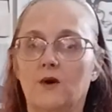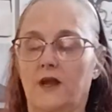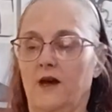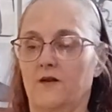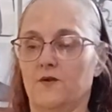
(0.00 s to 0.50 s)

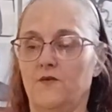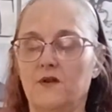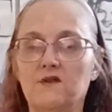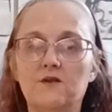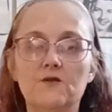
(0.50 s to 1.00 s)
Whatever
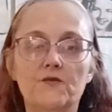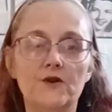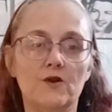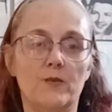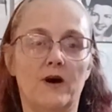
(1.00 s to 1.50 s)
feels good for
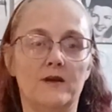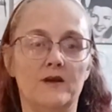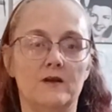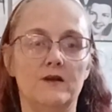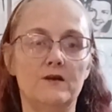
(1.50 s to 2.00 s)
your body
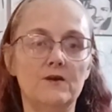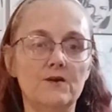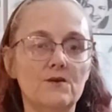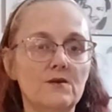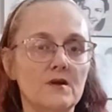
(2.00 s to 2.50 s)
to
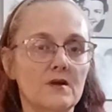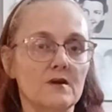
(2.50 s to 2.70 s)
do.